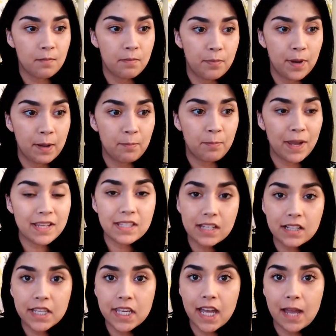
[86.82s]
But
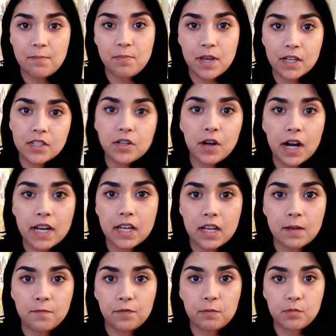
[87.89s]
basically, I picked Naraya
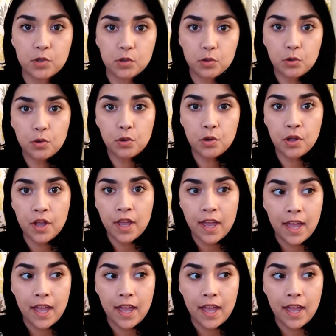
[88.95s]
up from school,